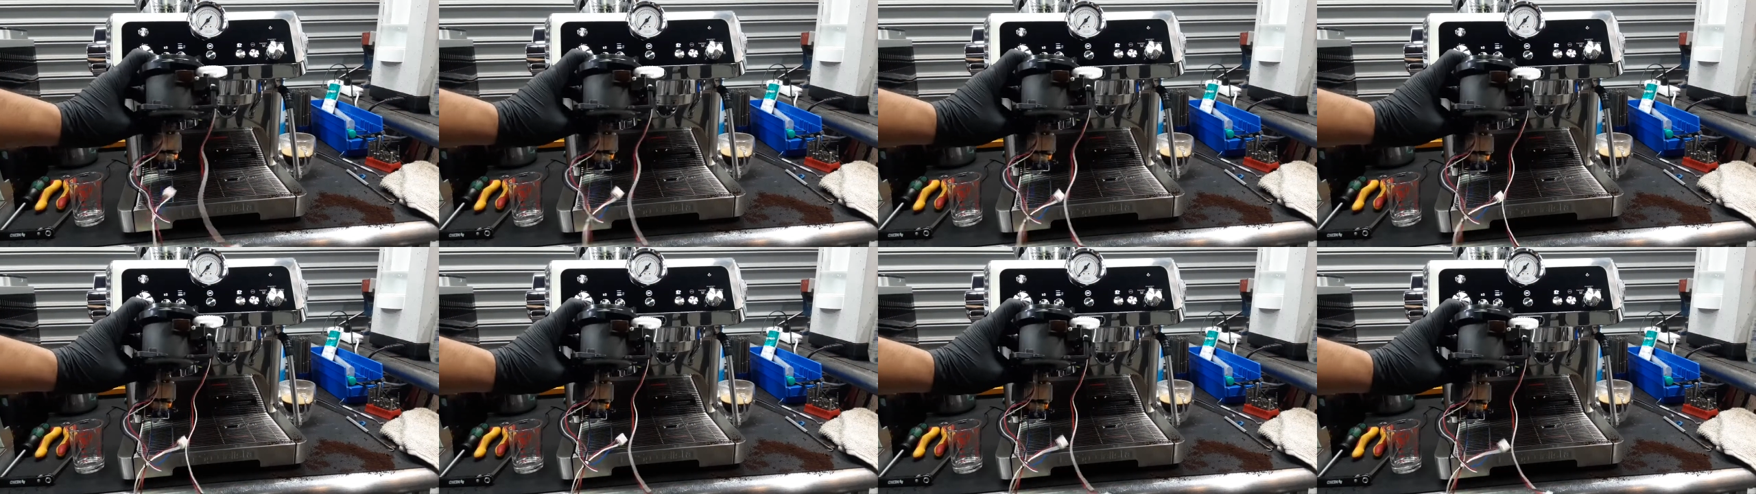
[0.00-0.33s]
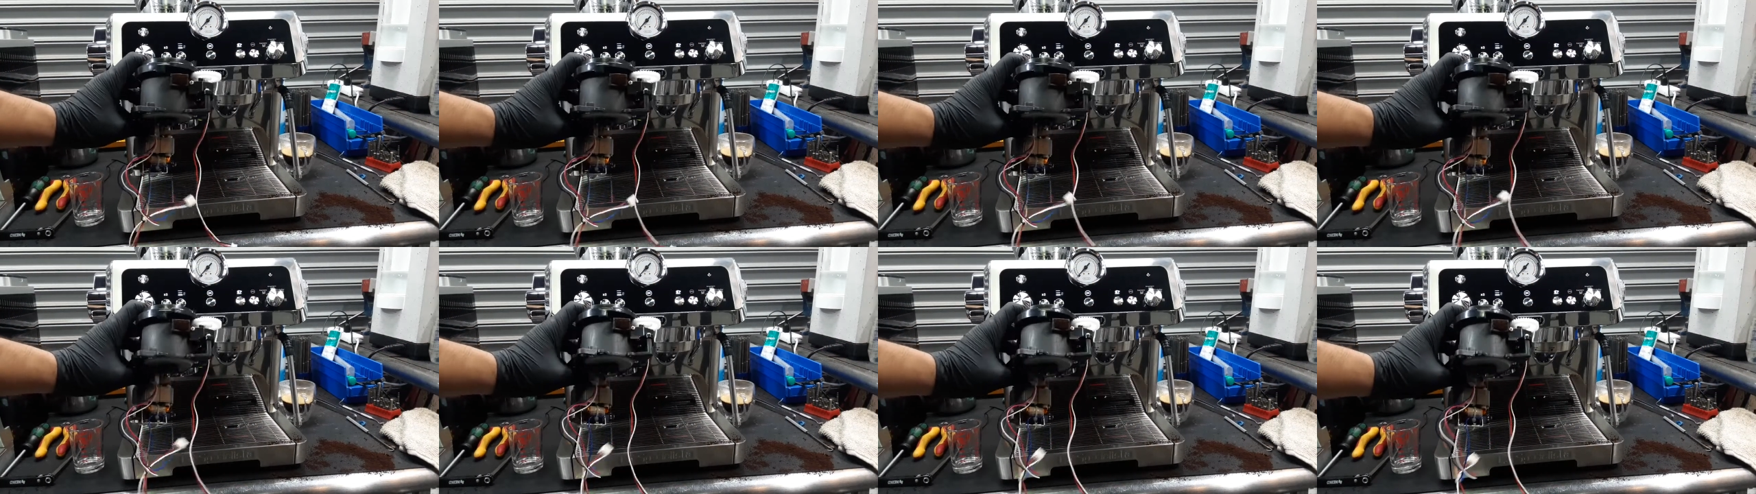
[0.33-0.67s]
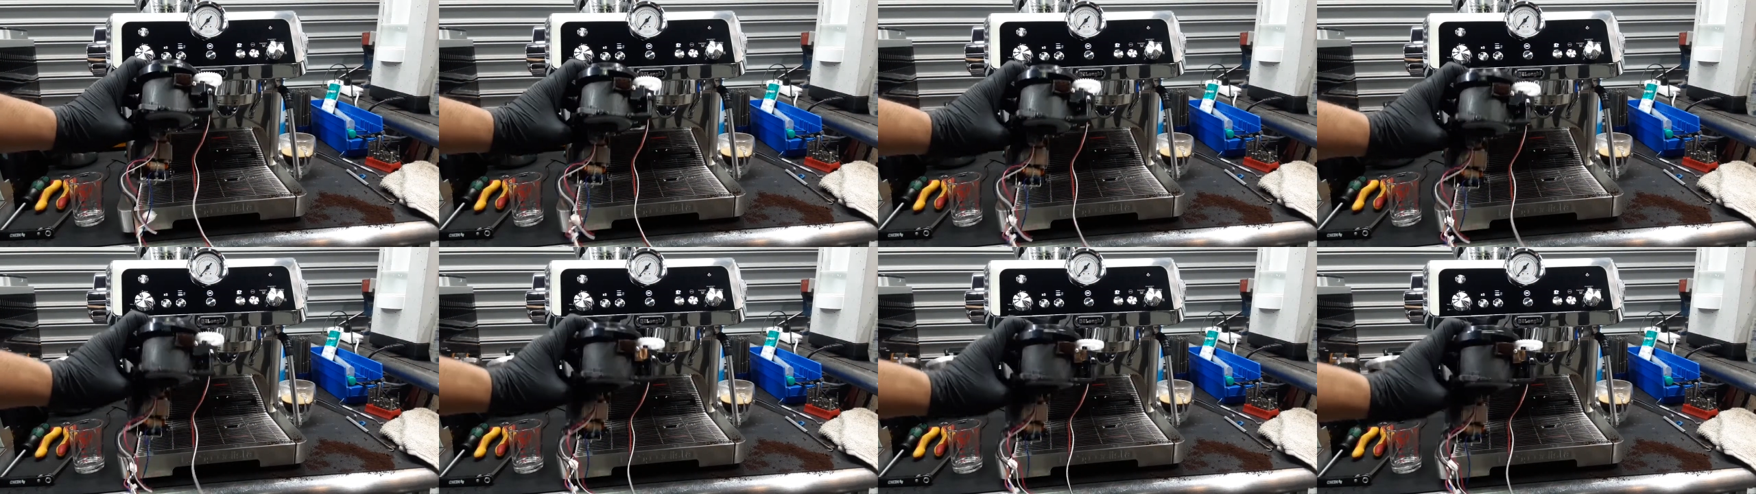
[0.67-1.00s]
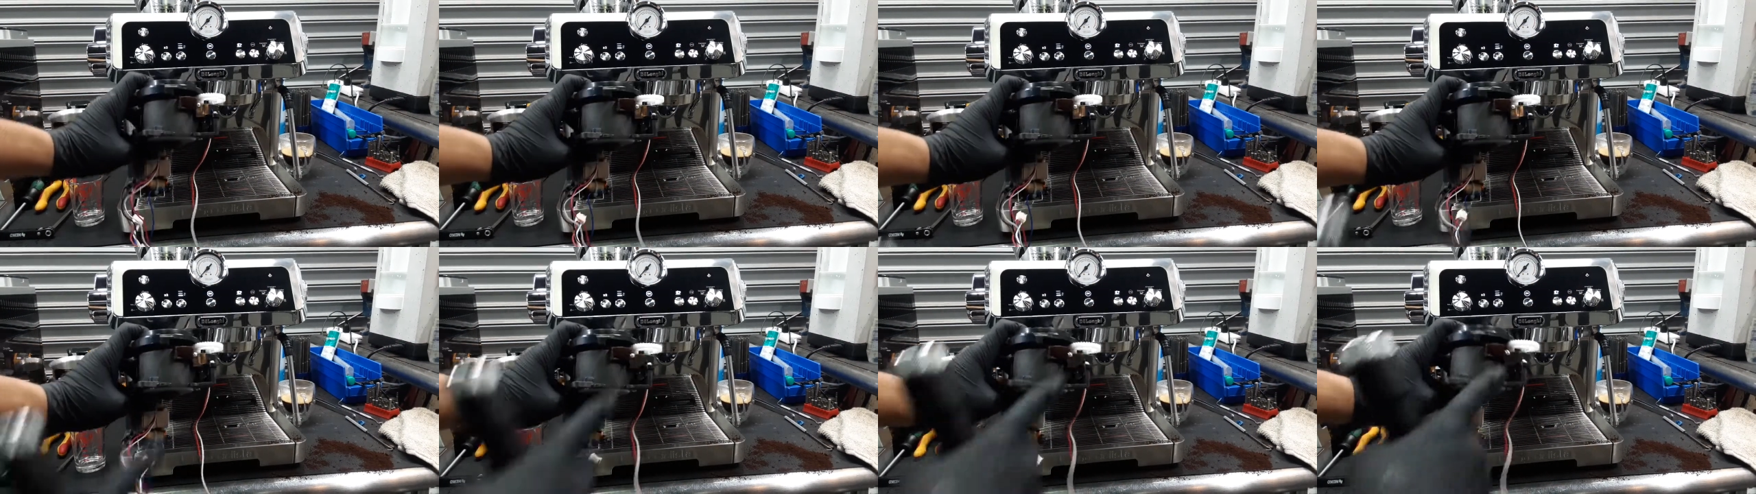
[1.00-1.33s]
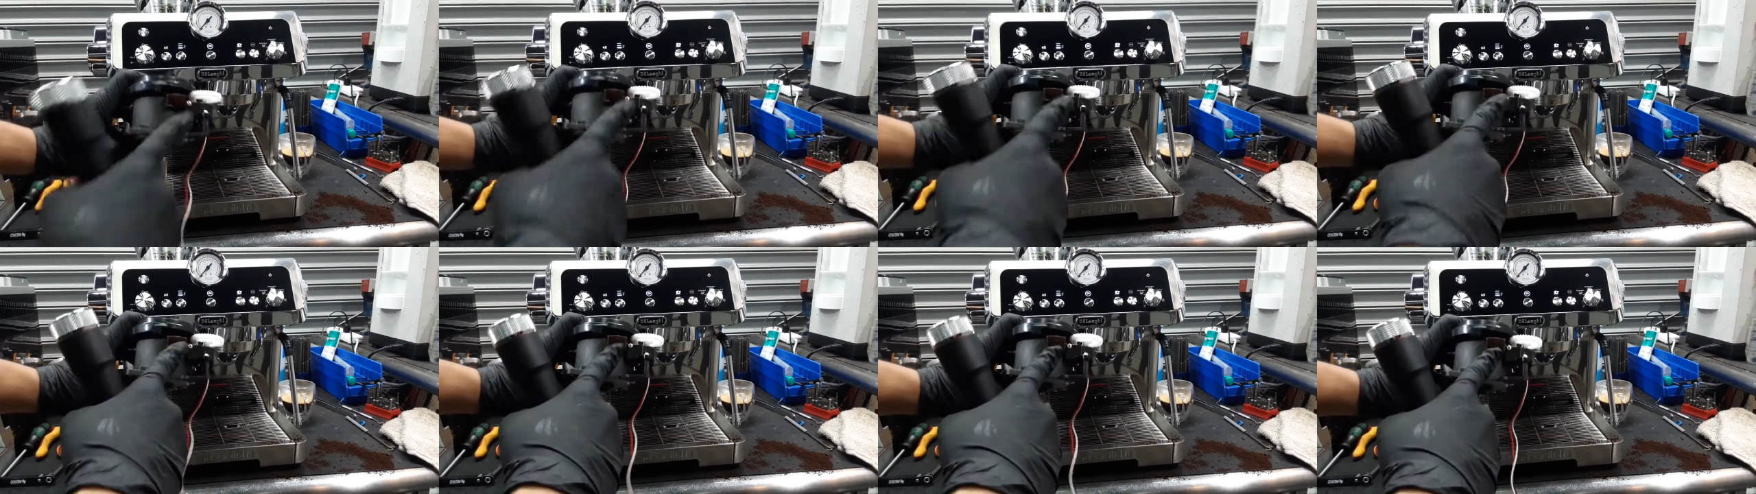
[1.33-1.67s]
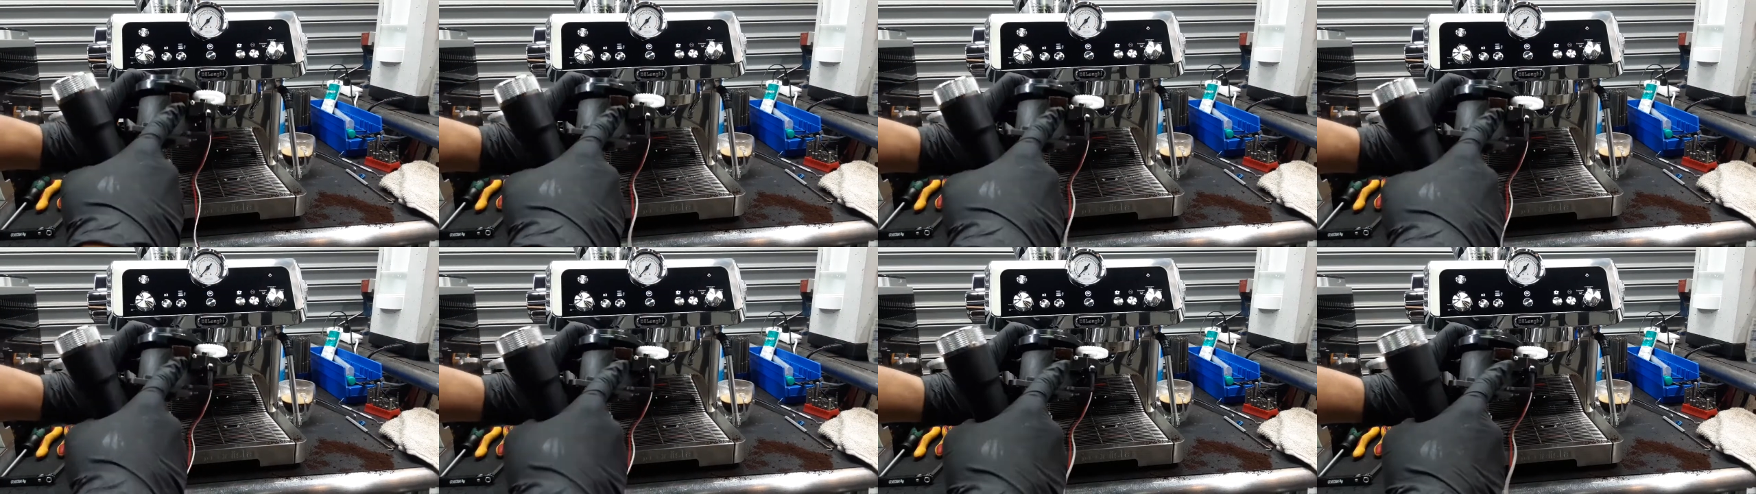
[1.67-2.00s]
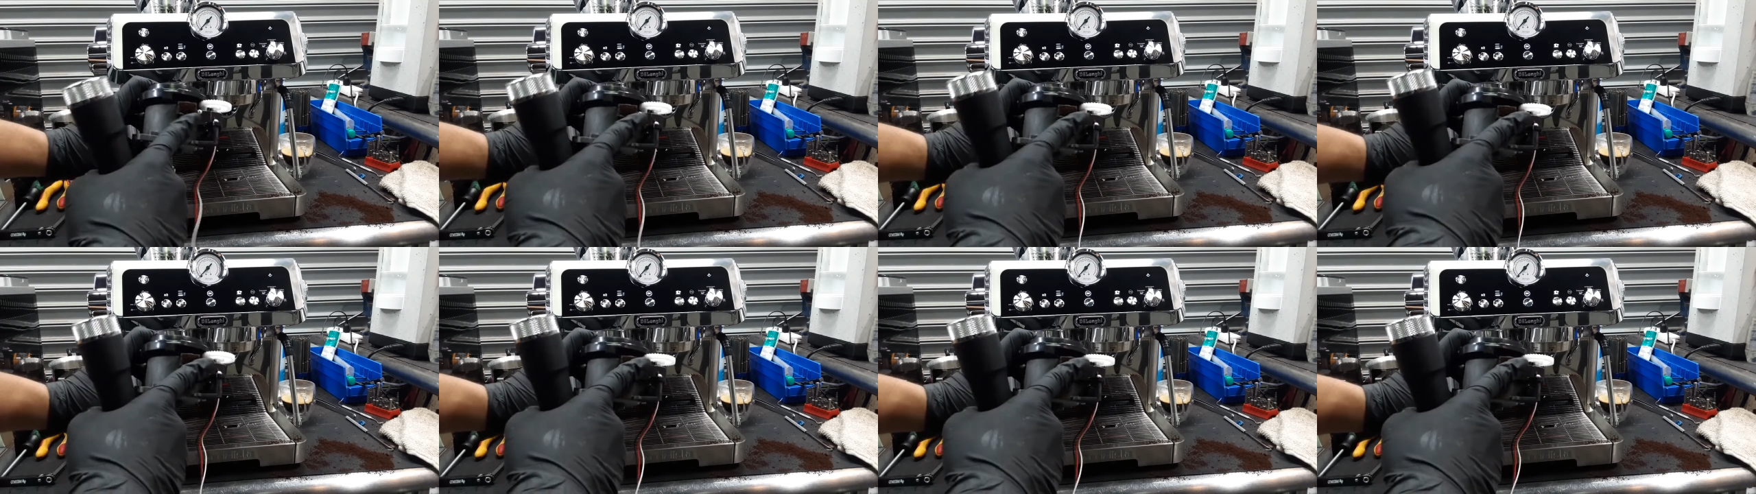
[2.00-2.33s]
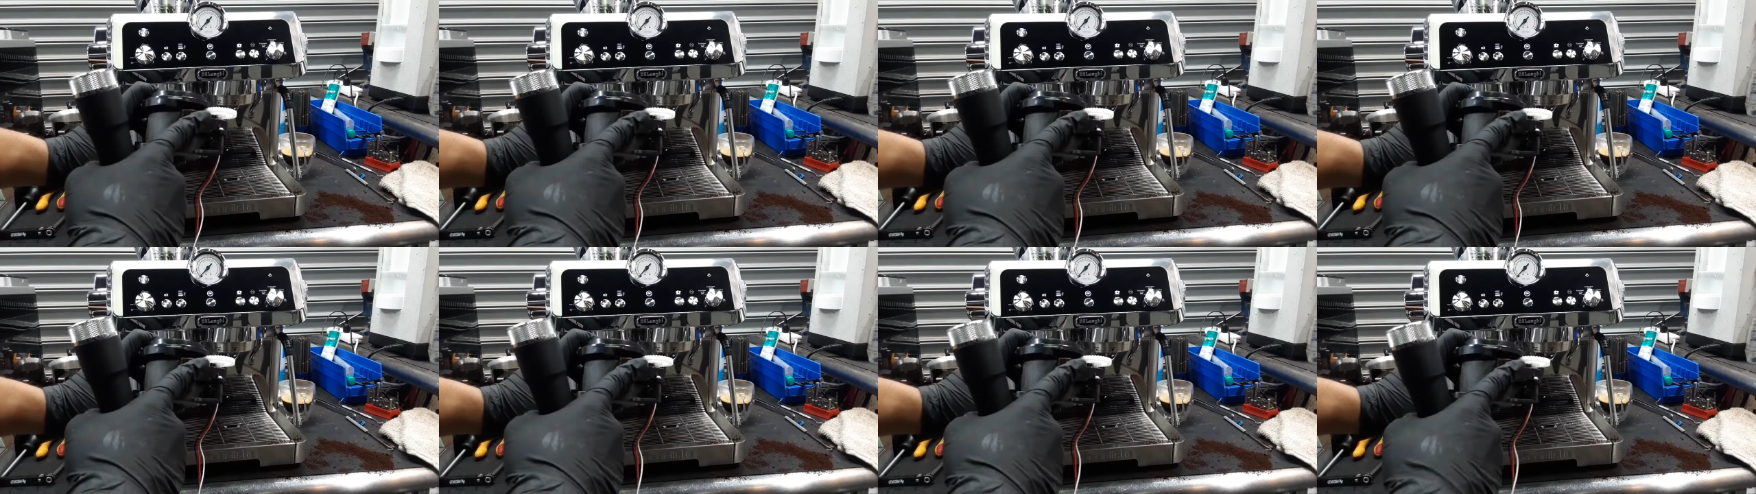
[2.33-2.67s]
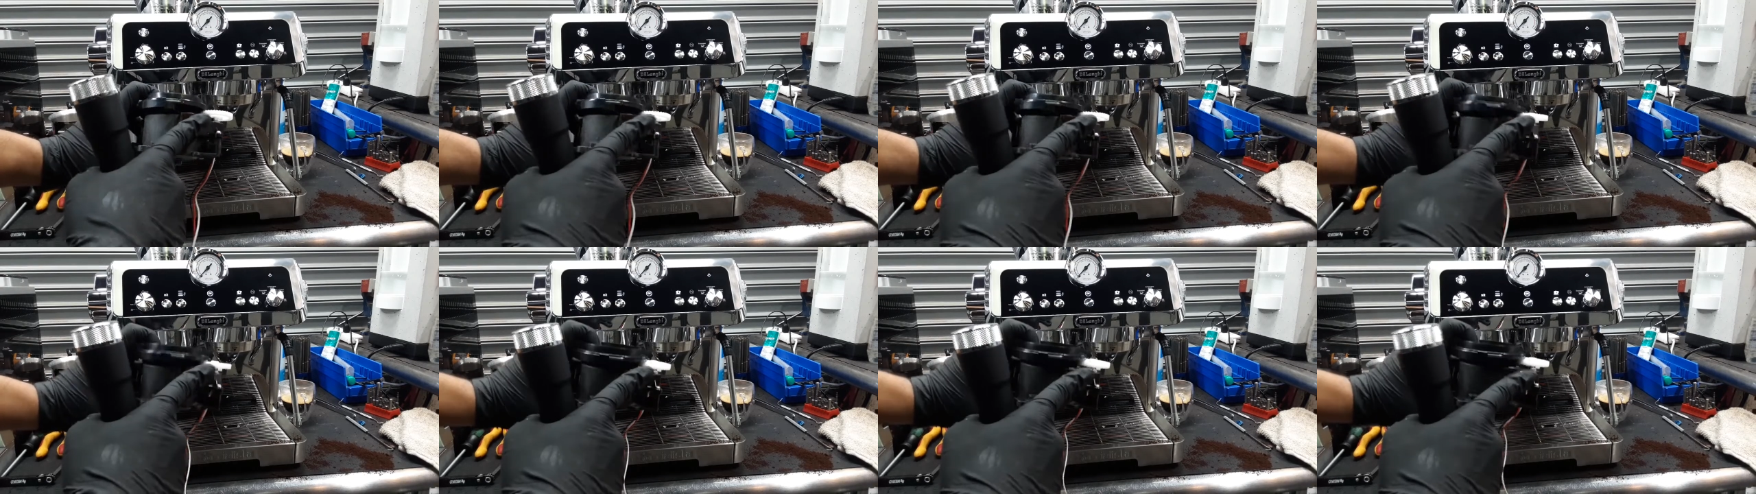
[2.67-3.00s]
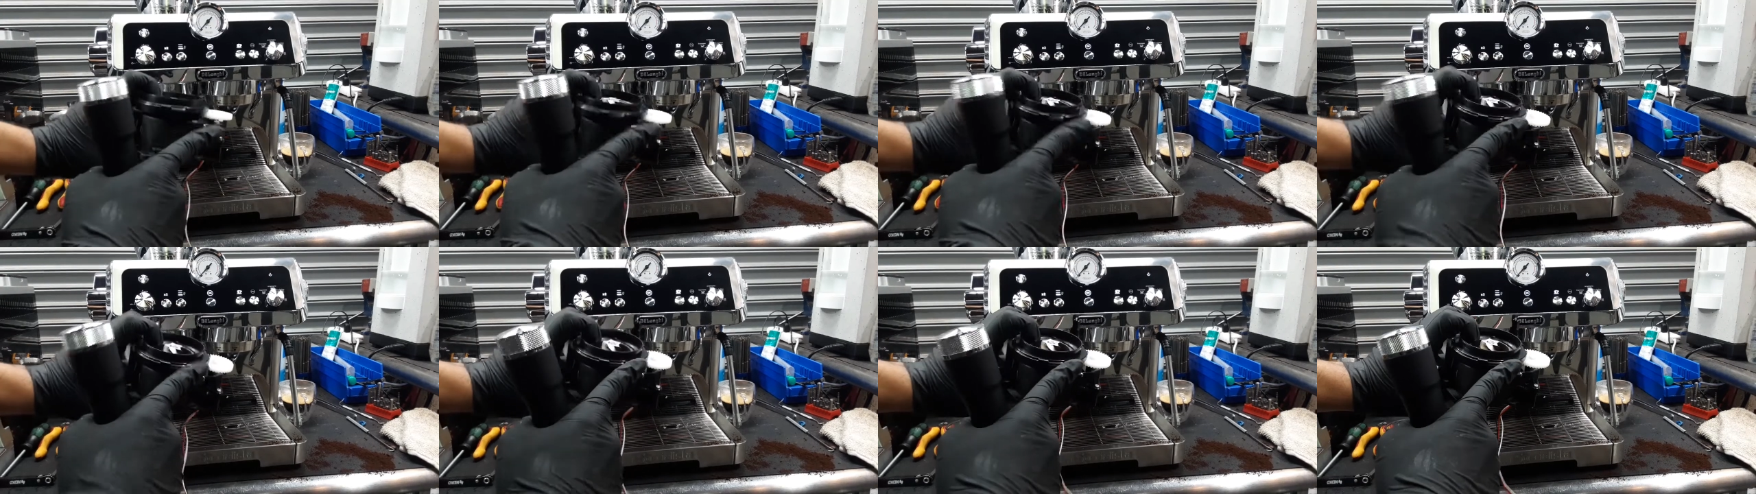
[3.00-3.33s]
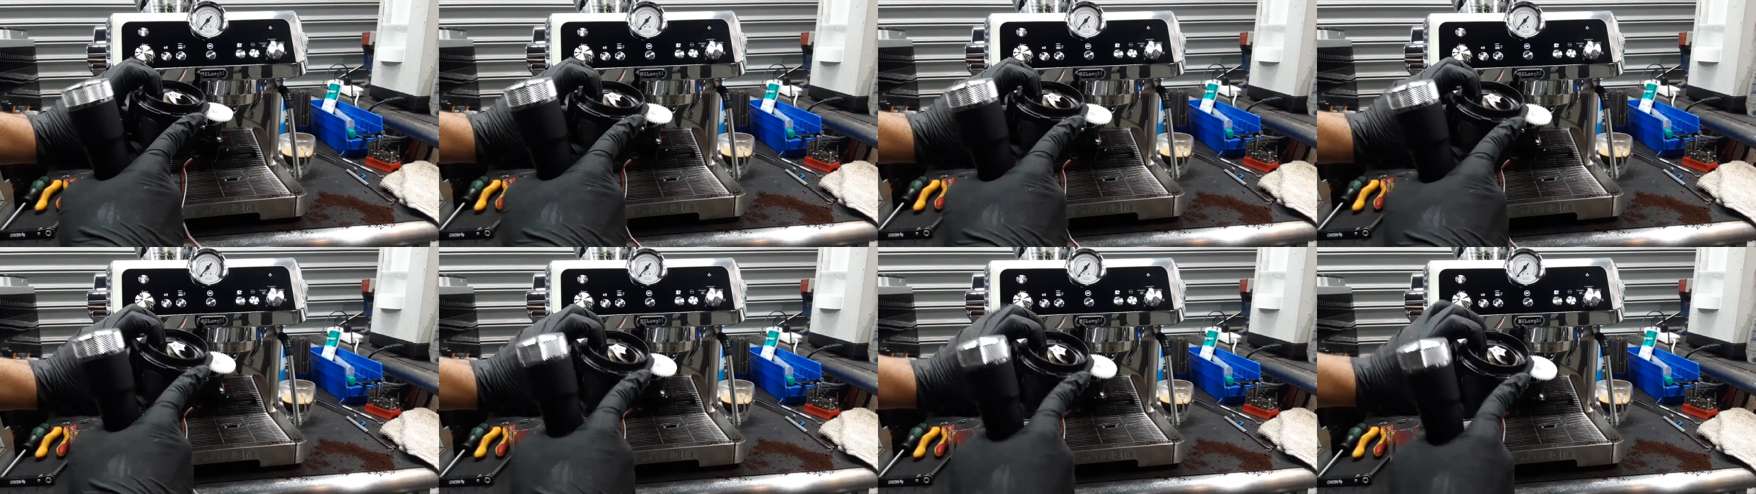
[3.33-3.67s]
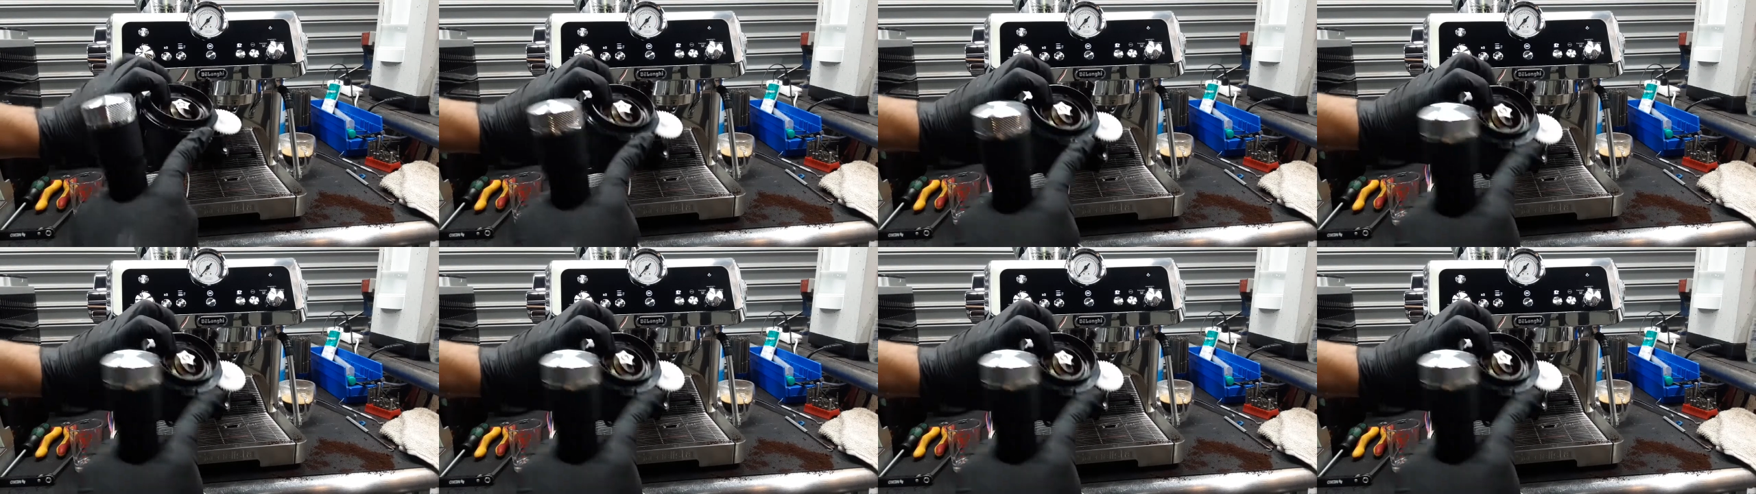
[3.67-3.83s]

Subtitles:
[unreadable: no face in view]